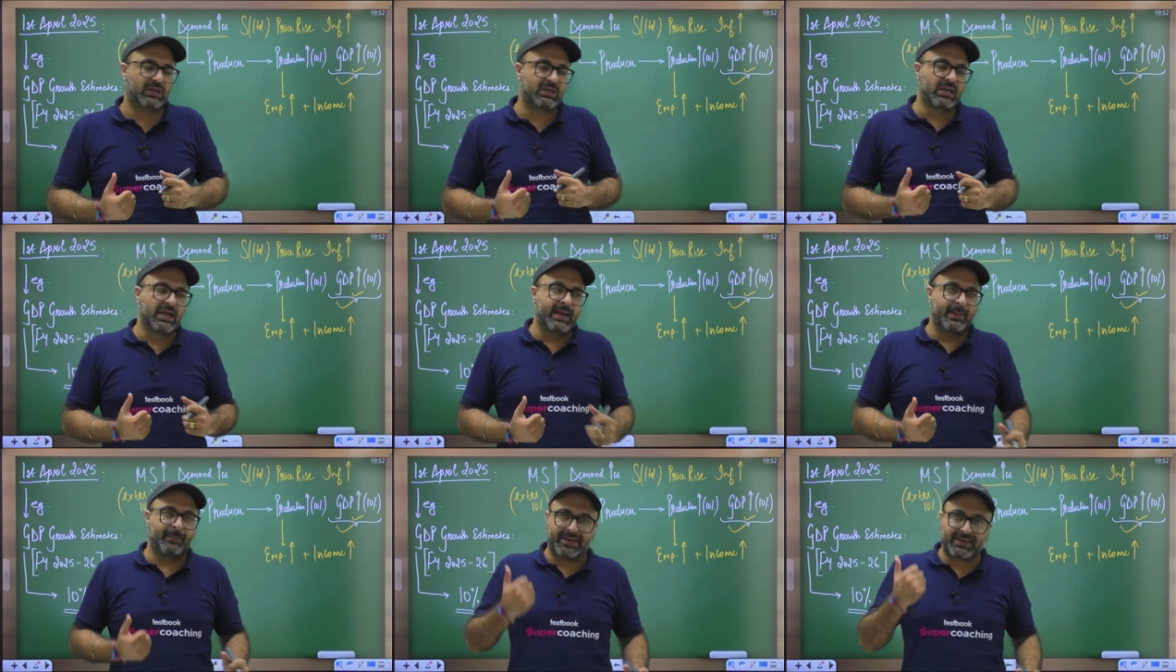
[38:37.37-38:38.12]
But
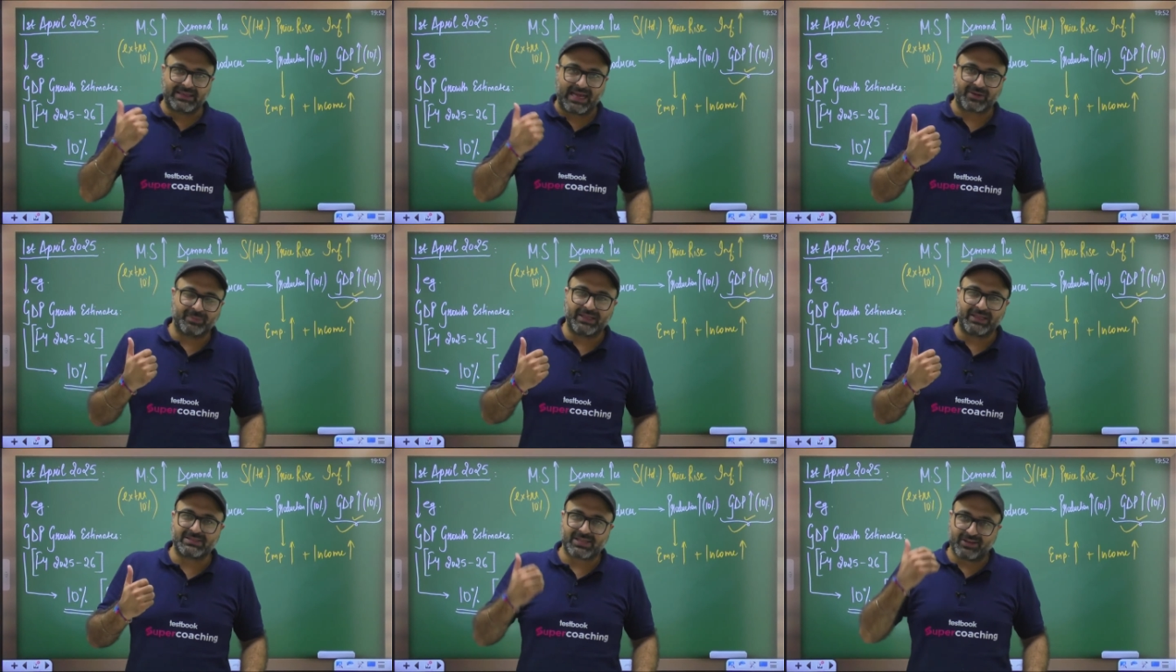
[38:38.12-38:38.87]
that means
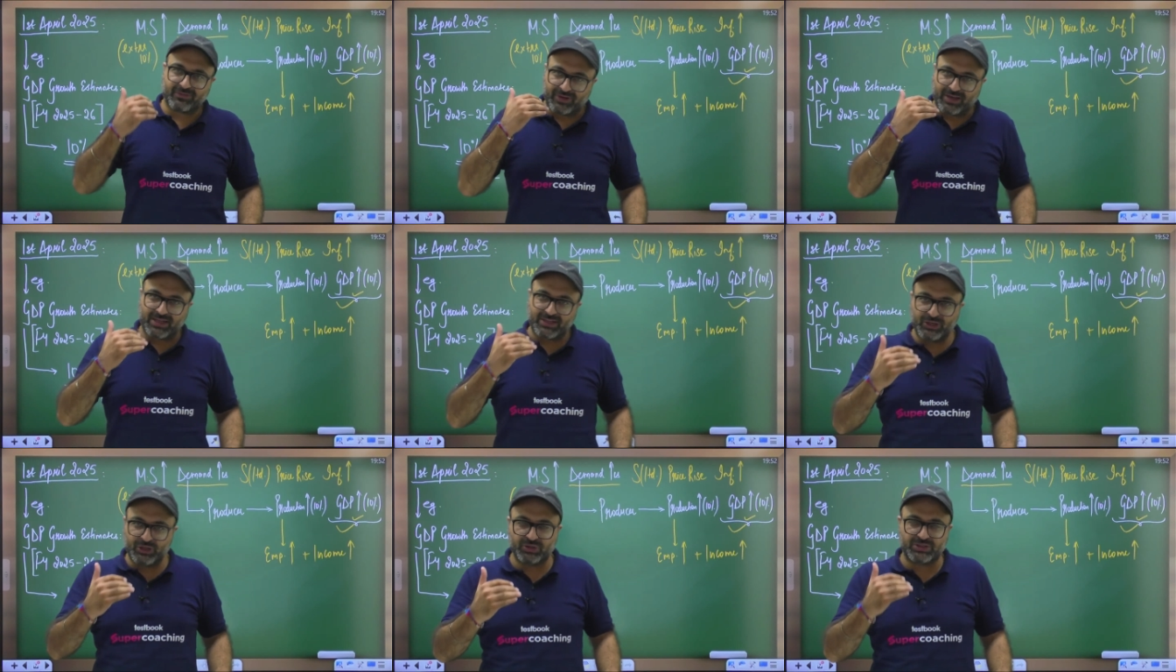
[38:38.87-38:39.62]
if
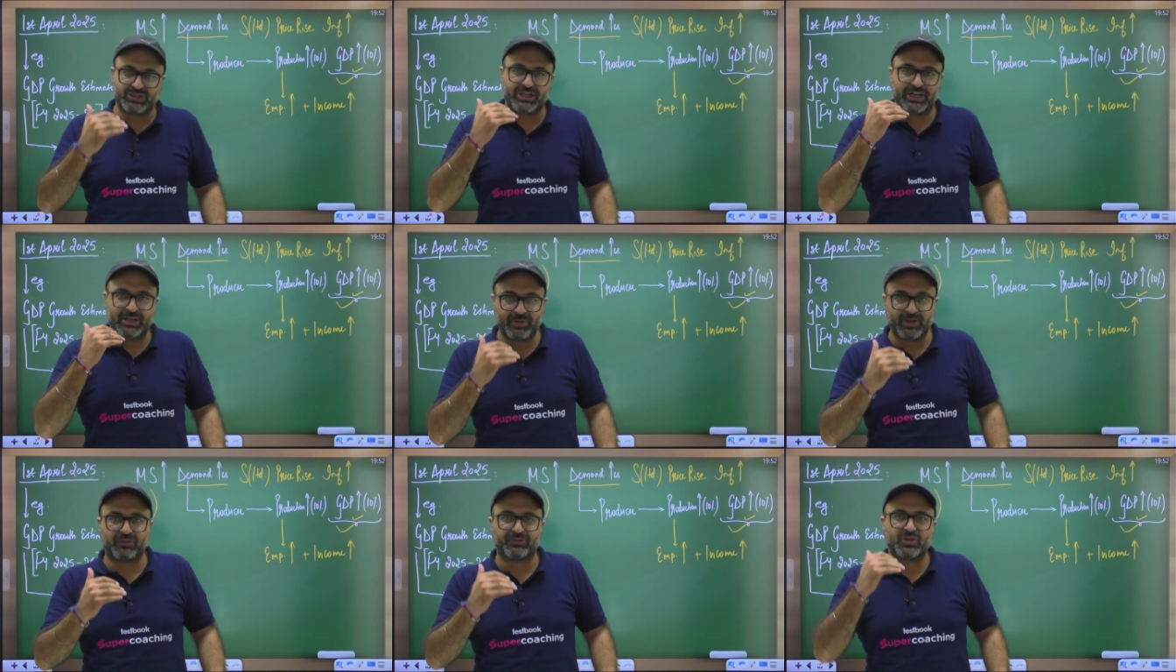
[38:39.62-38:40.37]
GDP of
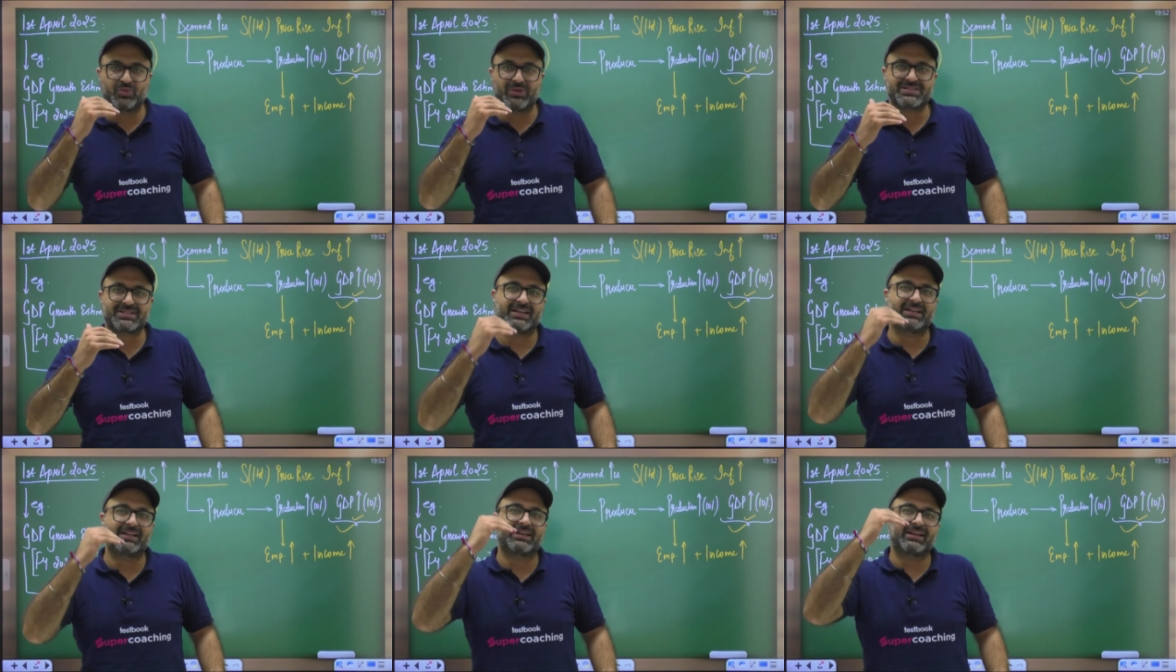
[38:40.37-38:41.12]
US can
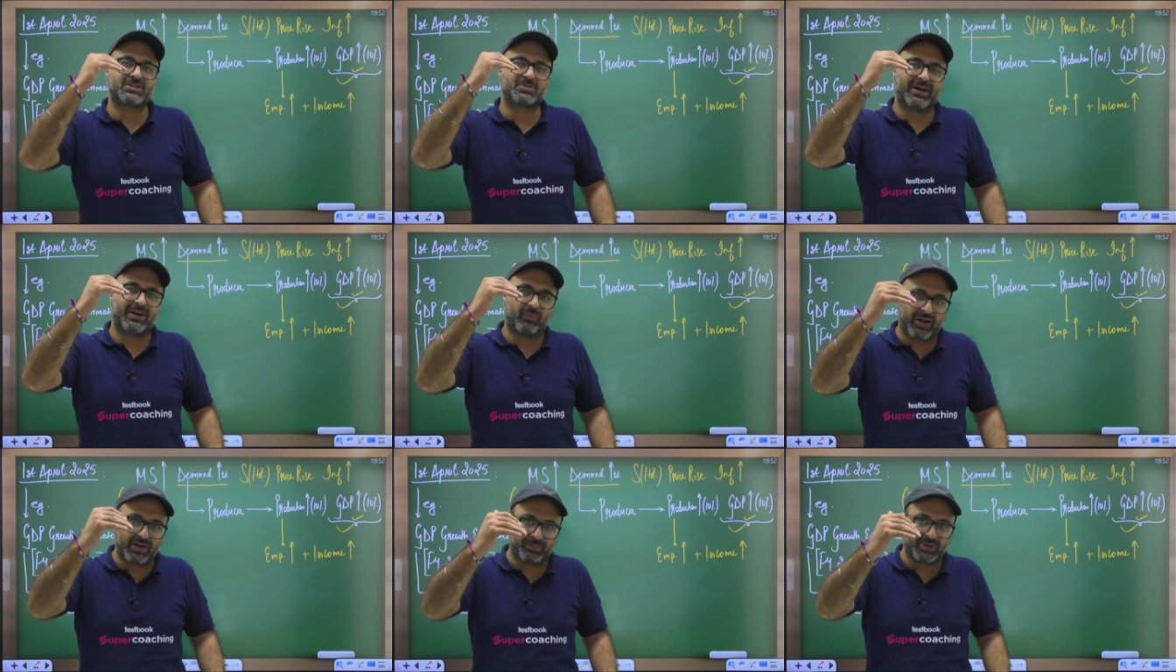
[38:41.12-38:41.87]
increase by
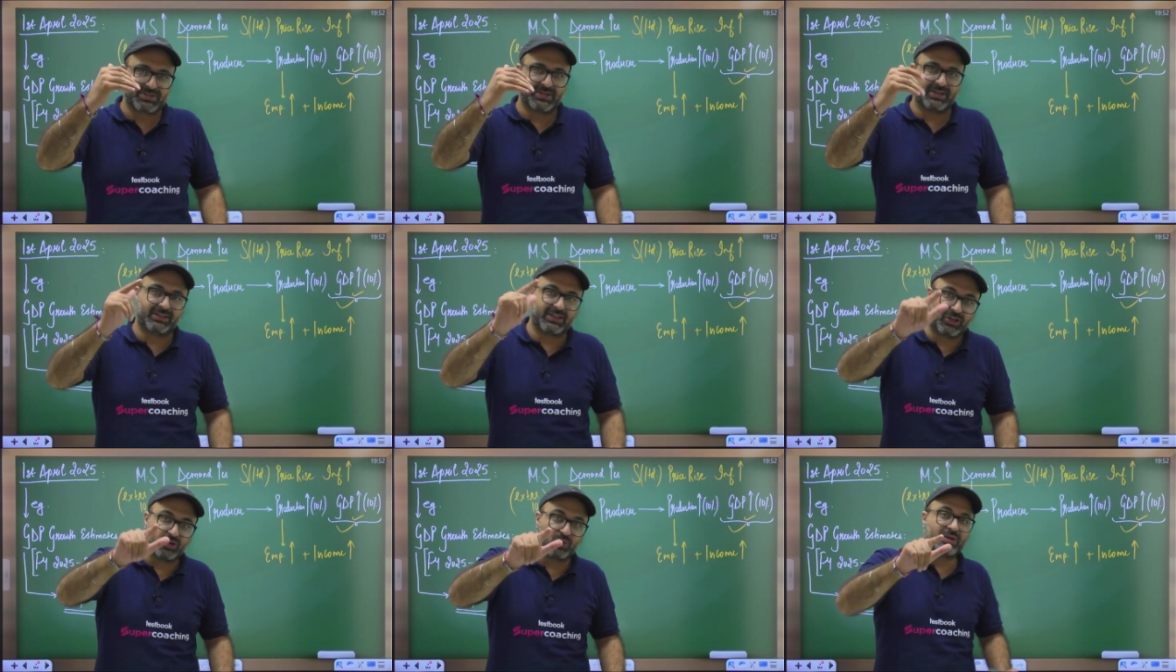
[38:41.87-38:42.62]
1%, then
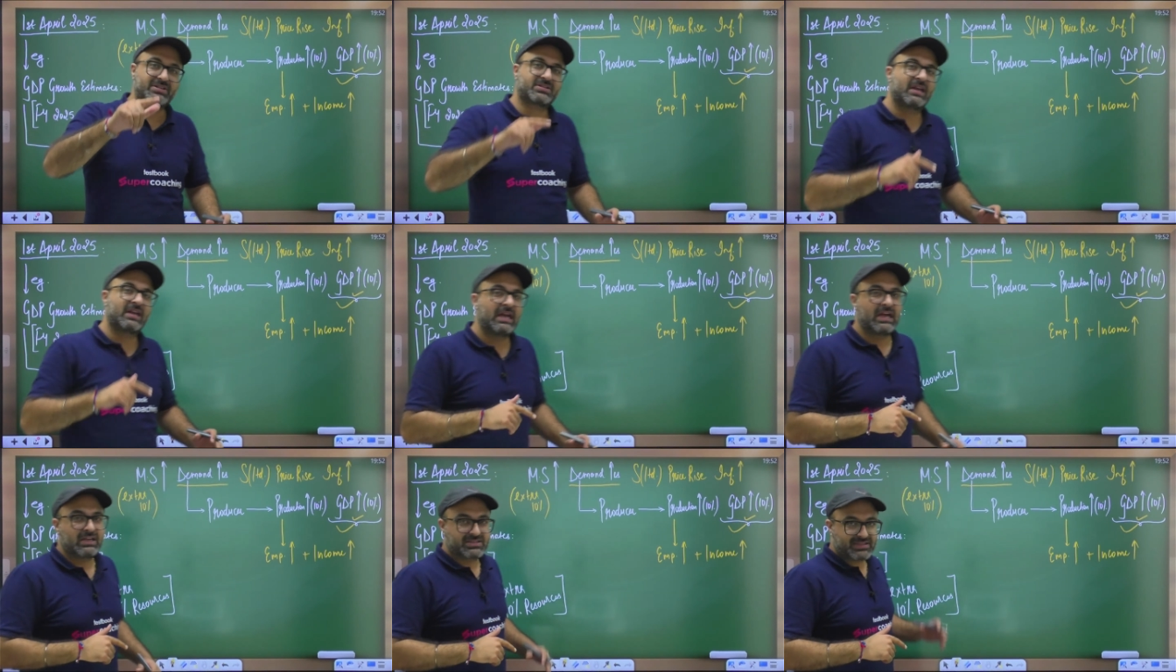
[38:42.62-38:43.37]
US
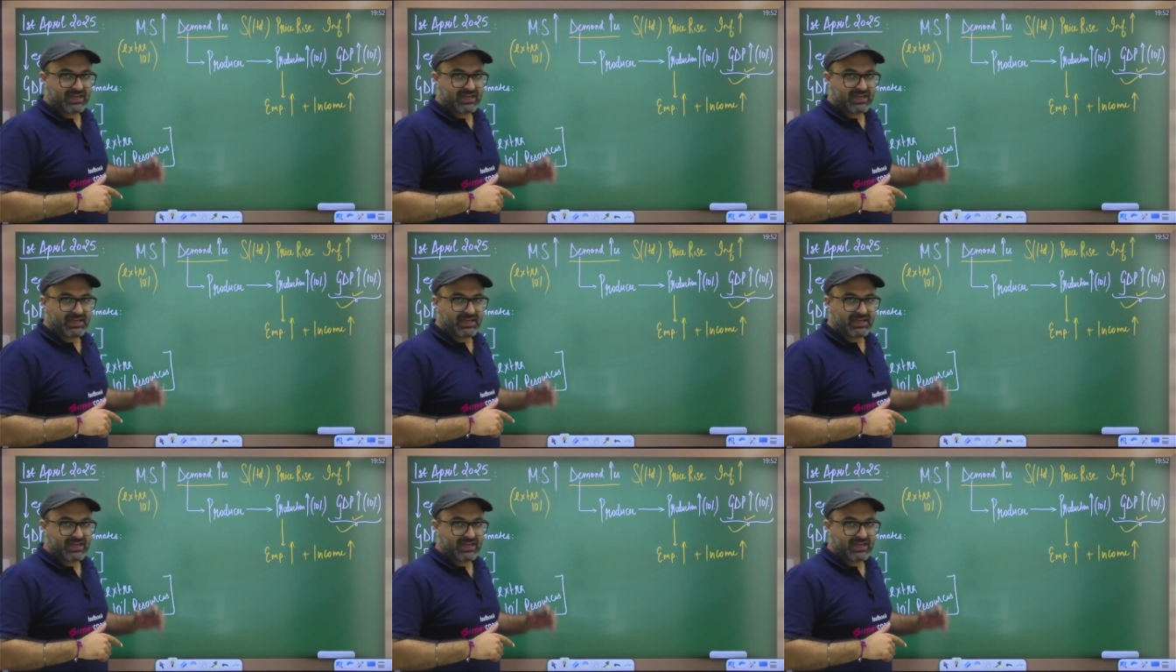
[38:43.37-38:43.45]
central